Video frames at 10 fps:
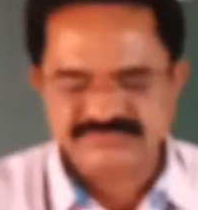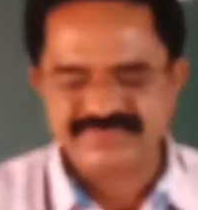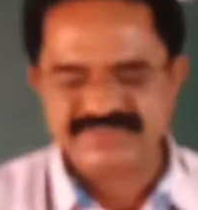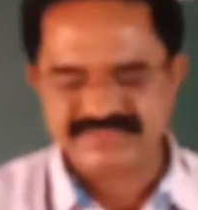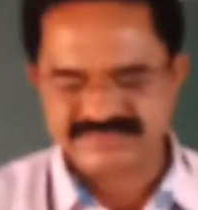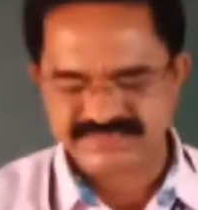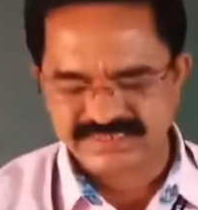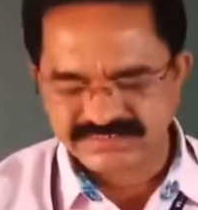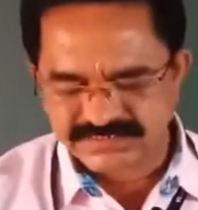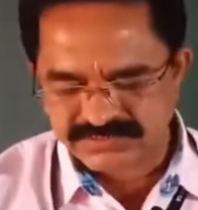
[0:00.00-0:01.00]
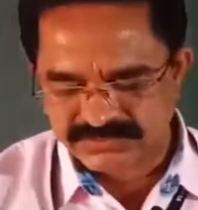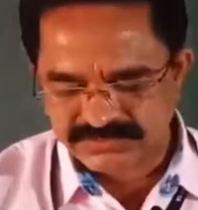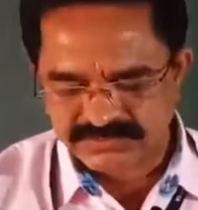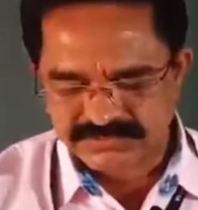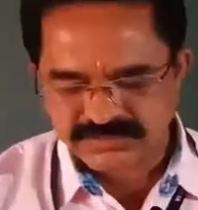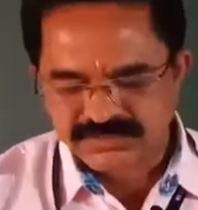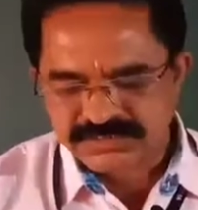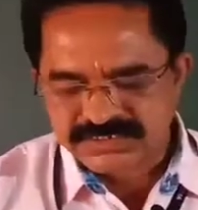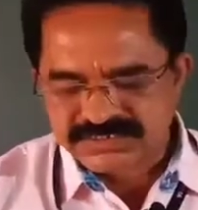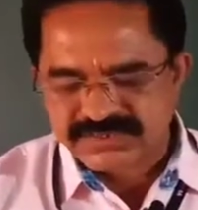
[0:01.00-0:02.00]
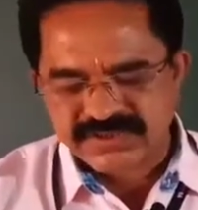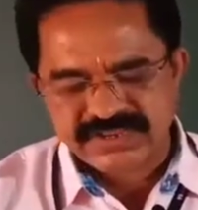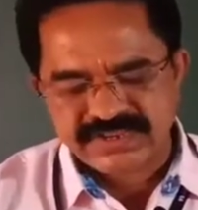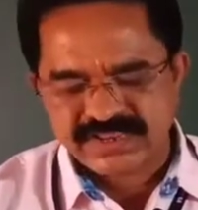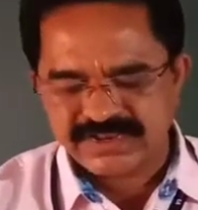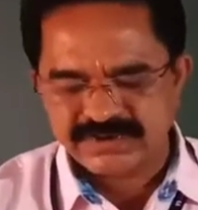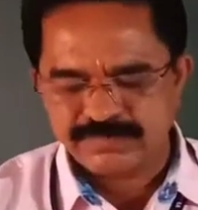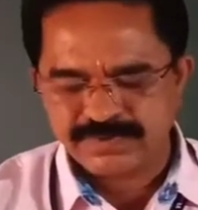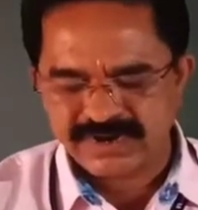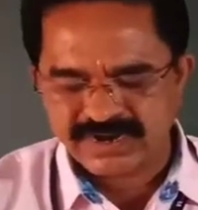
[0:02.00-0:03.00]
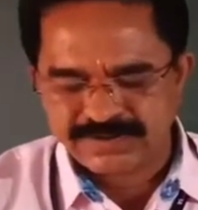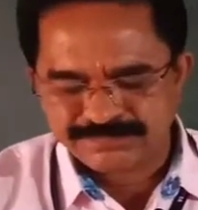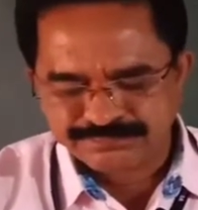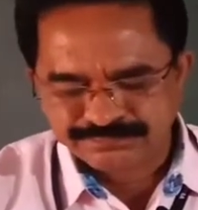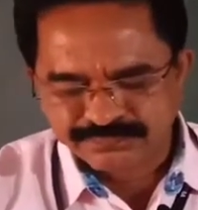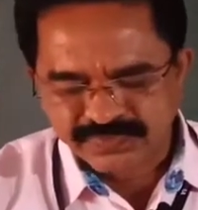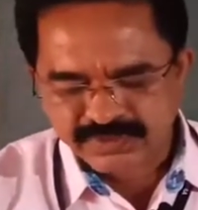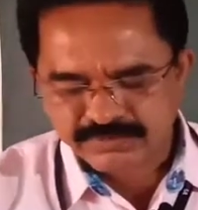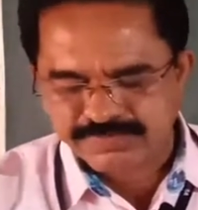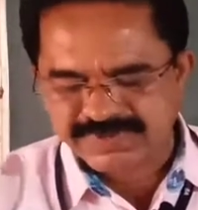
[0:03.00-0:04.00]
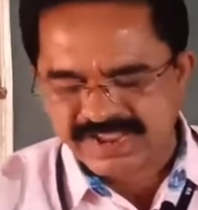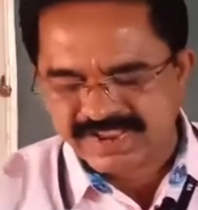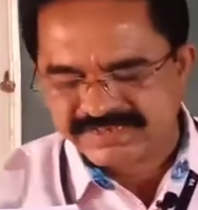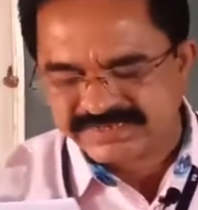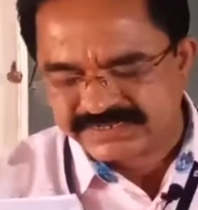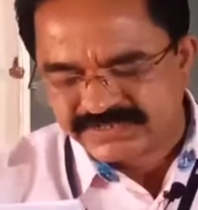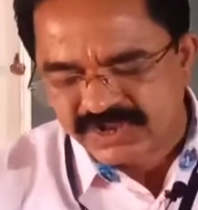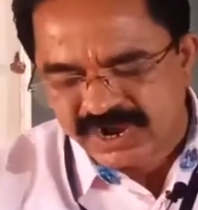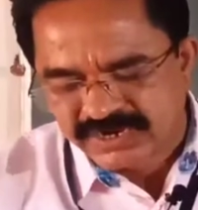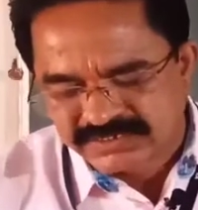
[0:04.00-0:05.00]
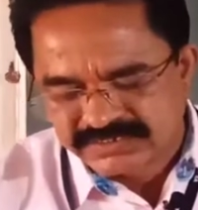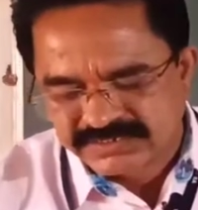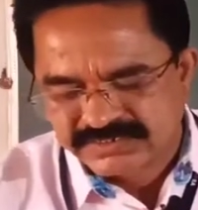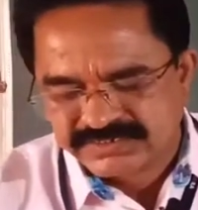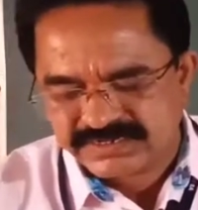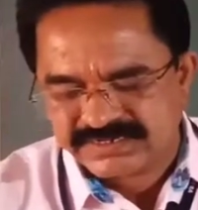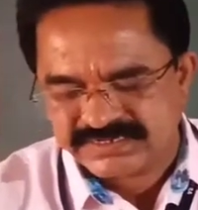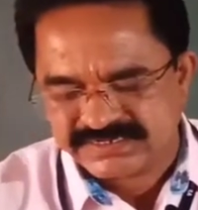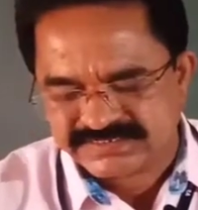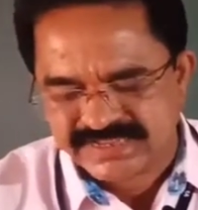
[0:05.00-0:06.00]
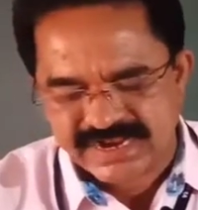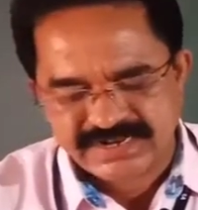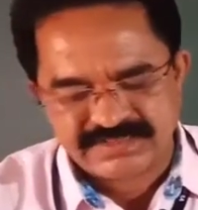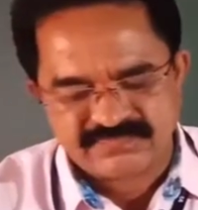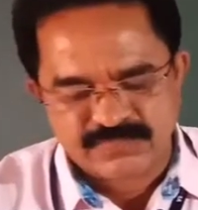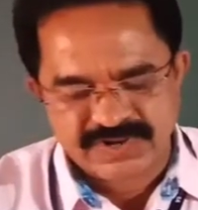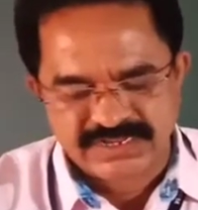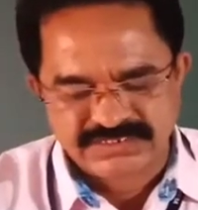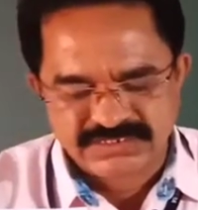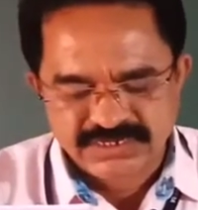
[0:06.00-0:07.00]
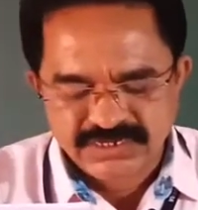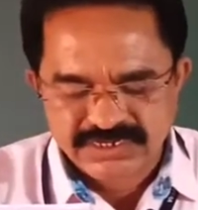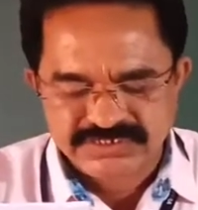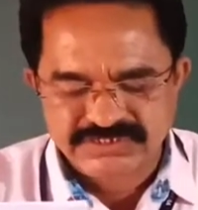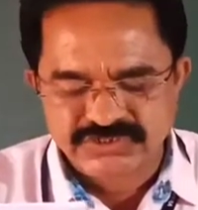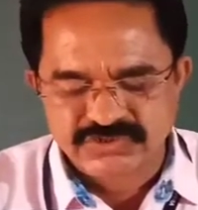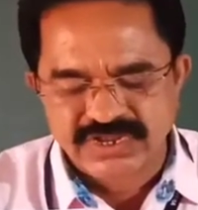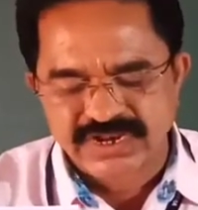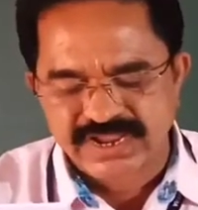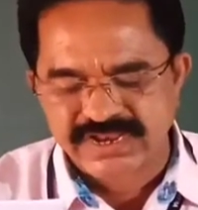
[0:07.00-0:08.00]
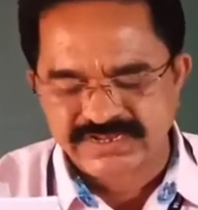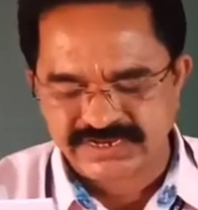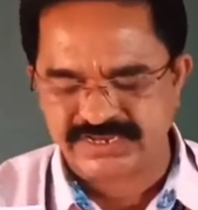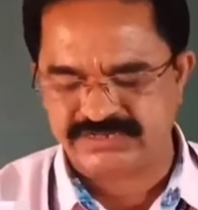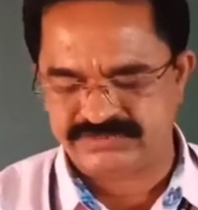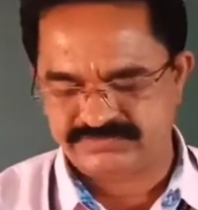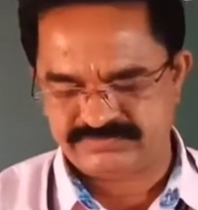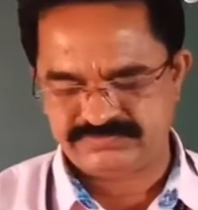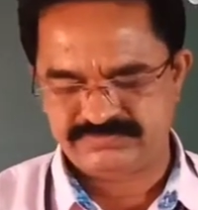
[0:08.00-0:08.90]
Vidya says, "Sorry, Grandpa, but I did not understand the phrase a sugarcane trip."